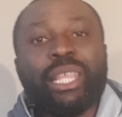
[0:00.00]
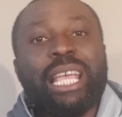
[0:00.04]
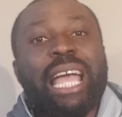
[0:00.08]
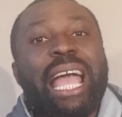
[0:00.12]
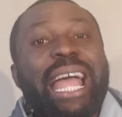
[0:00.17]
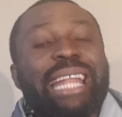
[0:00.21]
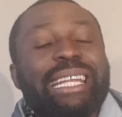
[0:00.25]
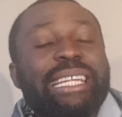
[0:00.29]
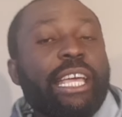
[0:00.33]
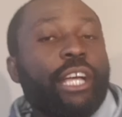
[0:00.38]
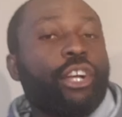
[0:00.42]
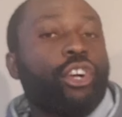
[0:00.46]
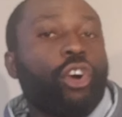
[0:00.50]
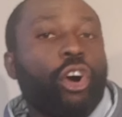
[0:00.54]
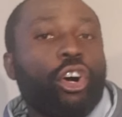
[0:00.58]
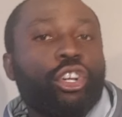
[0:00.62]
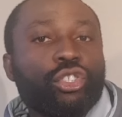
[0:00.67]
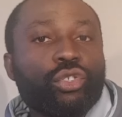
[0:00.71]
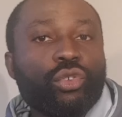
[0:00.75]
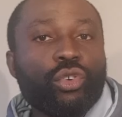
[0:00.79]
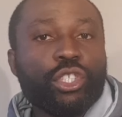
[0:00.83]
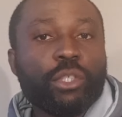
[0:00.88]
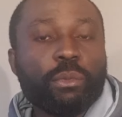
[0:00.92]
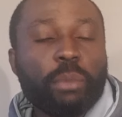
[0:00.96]
And they
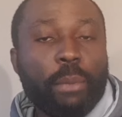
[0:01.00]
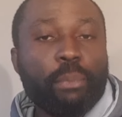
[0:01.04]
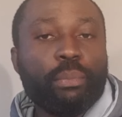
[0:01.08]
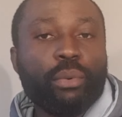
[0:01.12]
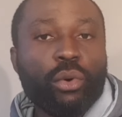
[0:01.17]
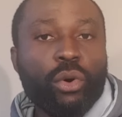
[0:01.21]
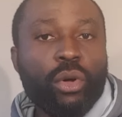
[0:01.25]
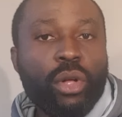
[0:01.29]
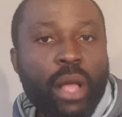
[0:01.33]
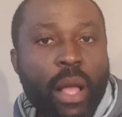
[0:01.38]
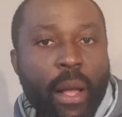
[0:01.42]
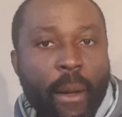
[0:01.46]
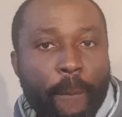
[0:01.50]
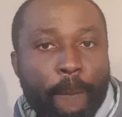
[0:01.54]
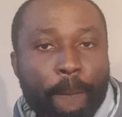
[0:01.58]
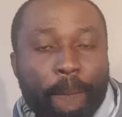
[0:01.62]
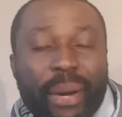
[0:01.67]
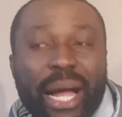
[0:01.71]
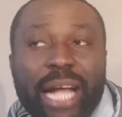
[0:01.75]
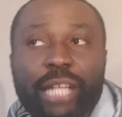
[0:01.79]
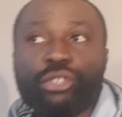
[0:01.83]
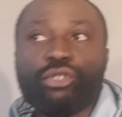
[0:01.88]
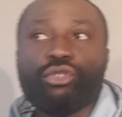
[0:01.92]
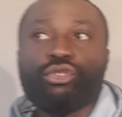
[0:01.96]
called those people
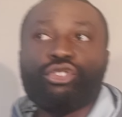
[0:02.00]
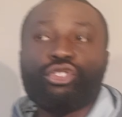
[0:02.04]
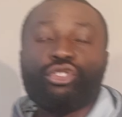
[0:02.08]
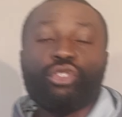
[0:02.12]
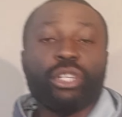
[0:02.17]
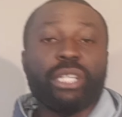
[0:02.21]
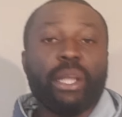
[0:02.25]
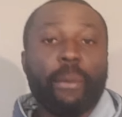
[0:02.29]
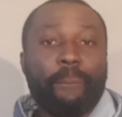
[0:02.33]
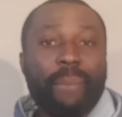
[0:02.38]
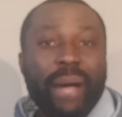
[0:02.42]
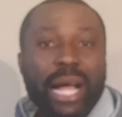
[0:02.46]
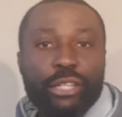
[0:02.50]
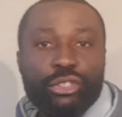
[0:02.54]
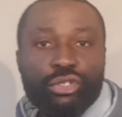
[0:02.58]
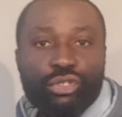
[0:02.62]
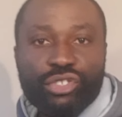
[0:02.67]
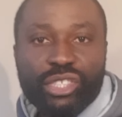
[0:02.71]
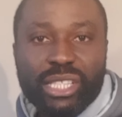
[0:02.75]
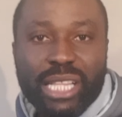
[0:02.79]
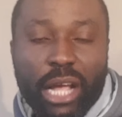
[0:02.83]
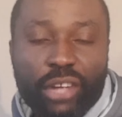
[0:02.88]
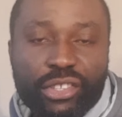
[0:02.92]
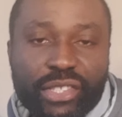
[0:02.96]
Bantus. So the
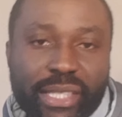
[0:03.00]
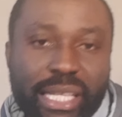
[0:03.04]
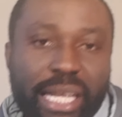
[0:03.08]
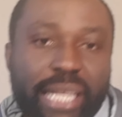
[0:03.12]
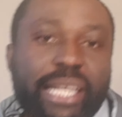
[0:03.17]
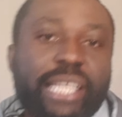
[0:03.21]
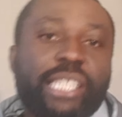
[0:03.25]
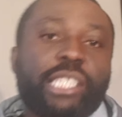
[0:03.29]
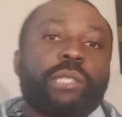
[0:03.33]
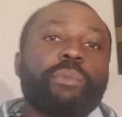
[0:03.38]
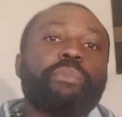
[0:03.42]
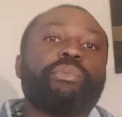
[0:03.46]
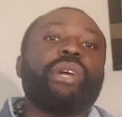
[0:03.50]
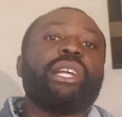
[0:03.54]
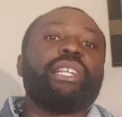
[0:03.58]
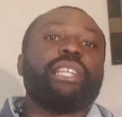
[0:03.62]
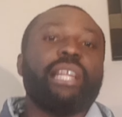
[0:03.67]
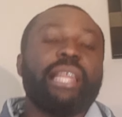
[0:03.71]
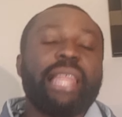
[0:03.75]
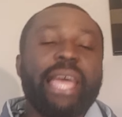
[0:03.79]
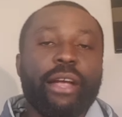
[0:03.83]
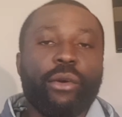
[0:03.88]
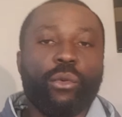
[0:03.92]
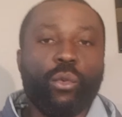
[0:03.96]
Bantus now started
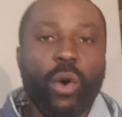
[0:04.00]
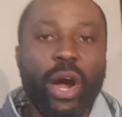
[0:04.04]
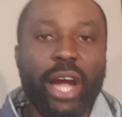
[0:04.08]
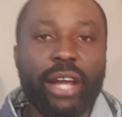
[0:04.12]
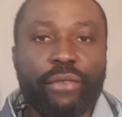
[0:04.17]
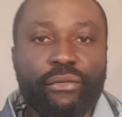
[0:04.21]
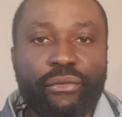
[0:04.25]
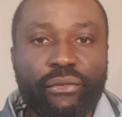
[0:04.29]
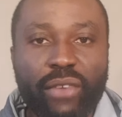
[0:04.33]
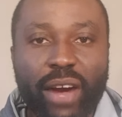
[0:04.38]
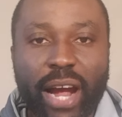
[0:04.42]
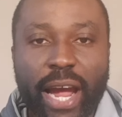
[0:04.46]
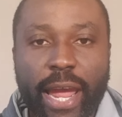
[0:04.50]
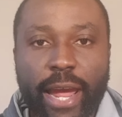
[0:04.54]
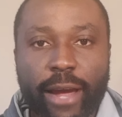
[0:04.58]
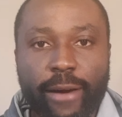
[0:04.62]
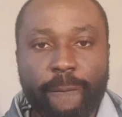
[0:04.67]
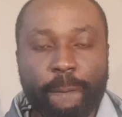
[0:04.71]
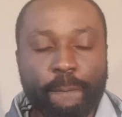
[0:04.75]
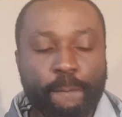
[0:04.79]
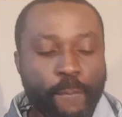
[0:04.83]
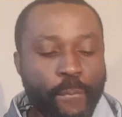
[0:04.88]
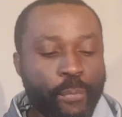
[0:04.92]
spreading like wildfire.